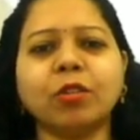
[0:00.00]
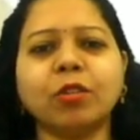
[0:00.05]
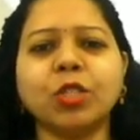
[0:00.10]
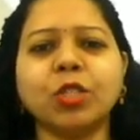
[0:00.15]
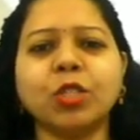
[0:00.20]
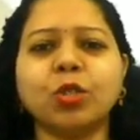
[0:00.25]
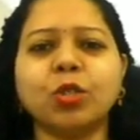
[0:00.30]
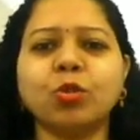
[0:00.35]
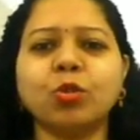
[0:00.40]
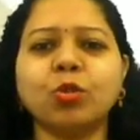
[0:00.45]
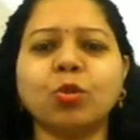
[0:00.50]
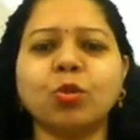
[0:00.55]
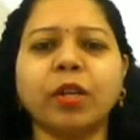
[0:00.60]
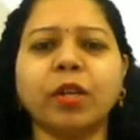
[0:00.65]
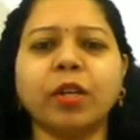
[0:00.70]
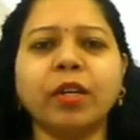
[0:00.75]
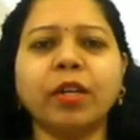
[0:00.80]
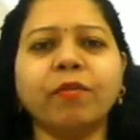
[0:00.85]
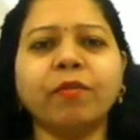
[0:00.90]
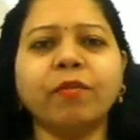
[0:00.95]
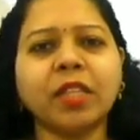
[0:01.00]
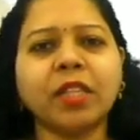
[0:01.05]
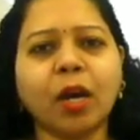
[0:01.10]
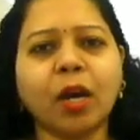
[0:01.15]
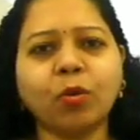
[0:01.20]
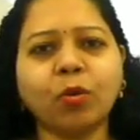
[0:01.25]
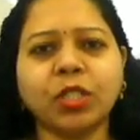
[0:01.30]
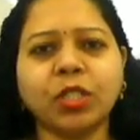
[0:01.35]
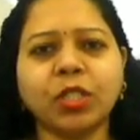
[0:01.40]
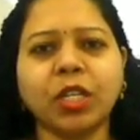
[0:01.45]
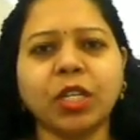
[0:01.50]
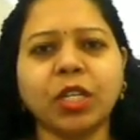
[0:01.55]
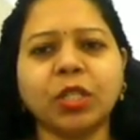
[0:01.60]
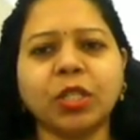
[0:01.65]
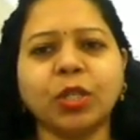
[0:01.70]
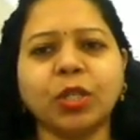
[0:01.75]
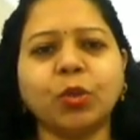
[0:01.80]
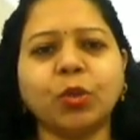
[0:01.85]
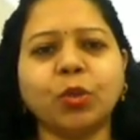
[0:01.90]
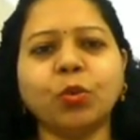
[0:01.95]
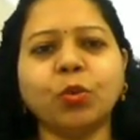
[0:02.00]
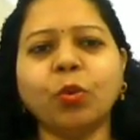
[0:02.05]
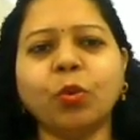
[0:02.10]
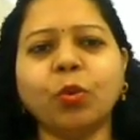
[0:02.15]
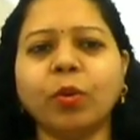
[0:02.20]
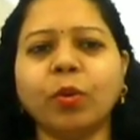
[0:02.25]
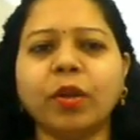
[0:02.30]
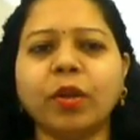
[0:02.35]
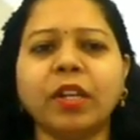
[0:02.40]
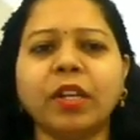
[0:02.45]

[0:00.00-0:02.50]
turned into solid without changing into